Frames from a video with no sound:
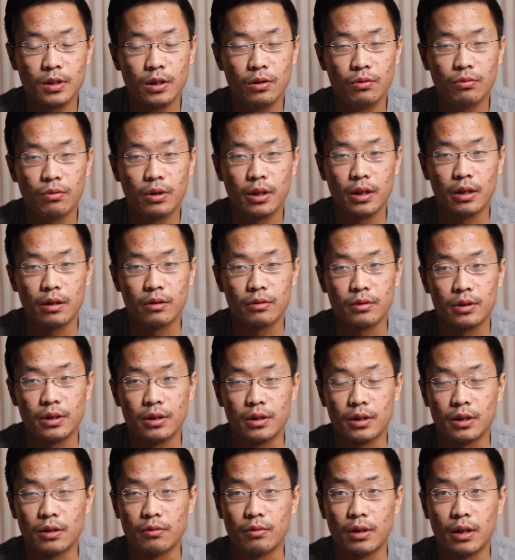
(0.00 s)
What else
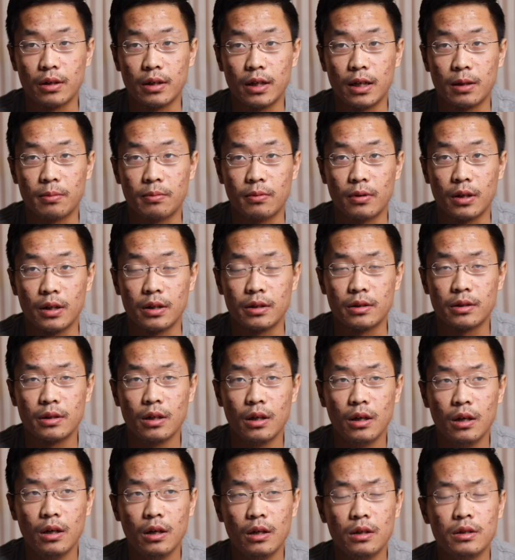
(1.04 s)
is around that price?
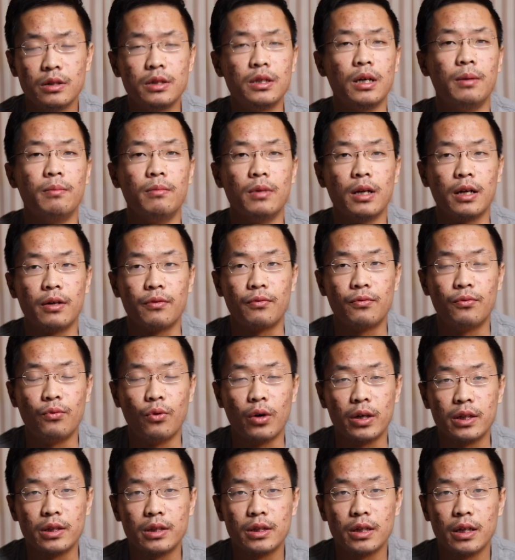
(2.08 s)
Some like
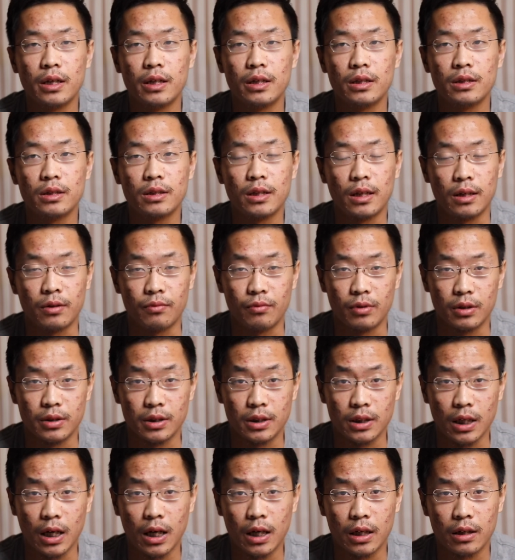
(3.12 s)
Fuentes, like
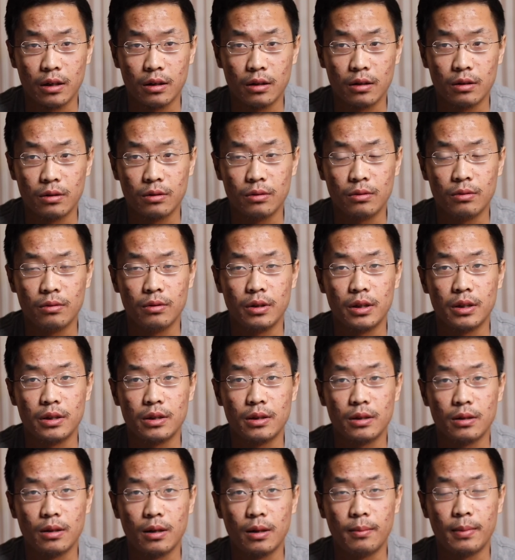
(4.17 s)
Rosado
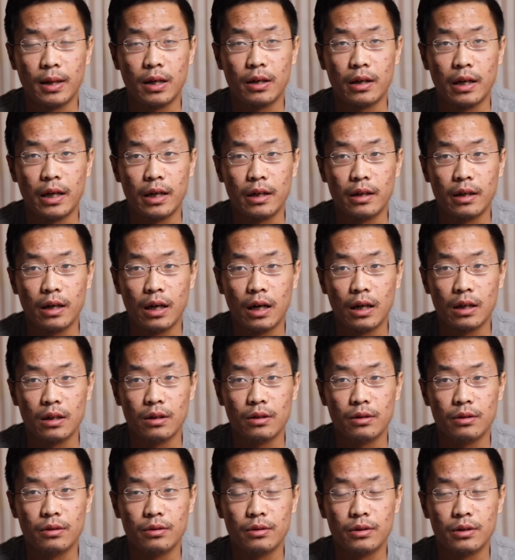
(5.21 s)
is about
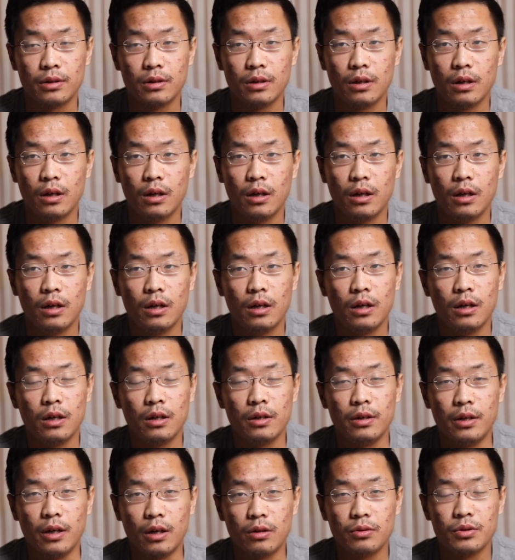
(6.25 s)
$8.
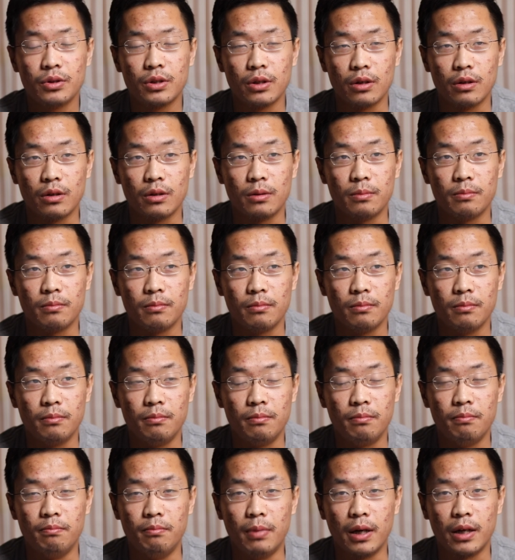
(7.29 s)
Those are
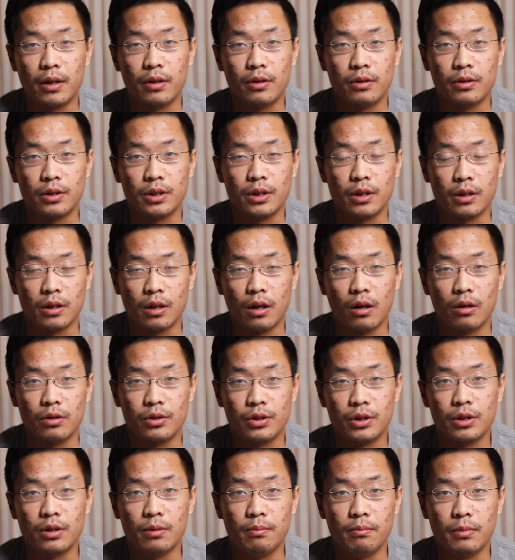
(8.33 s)
better
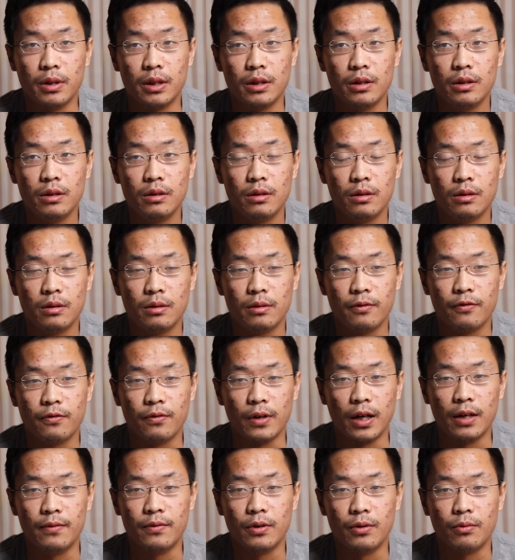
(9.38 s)
cigars to me.
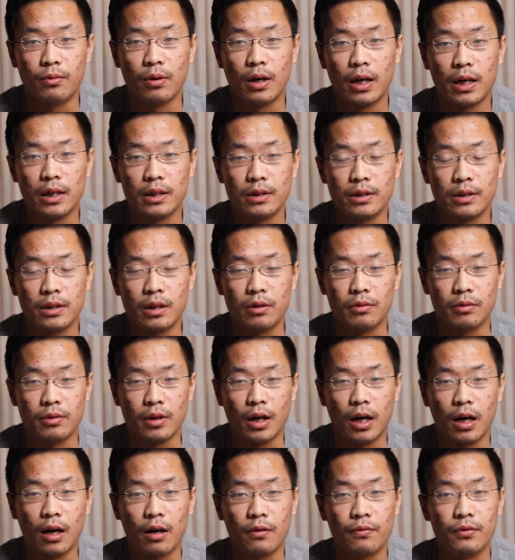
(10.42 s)
Flavor wise, they'll
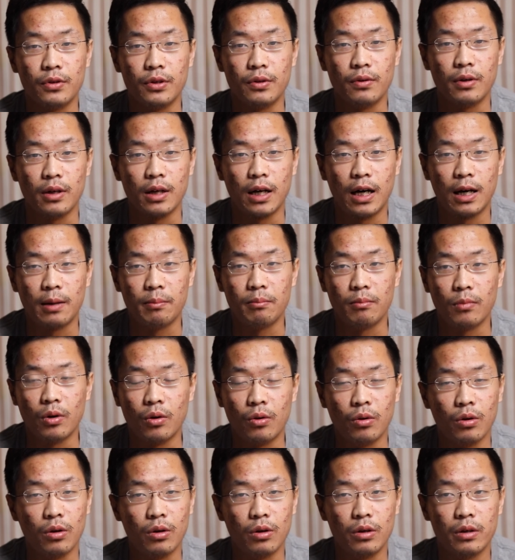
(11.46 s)
offer you a lot
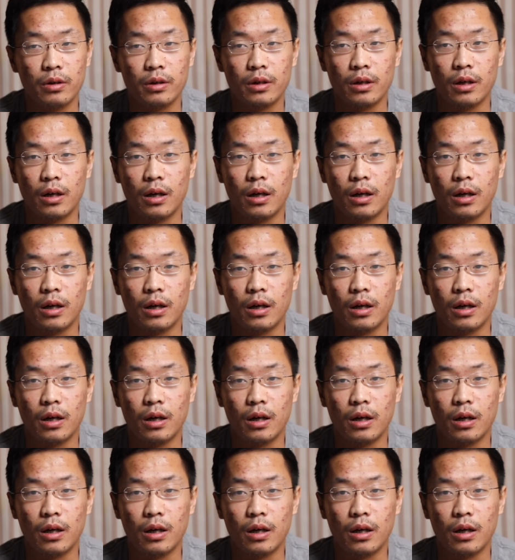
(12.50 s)
more.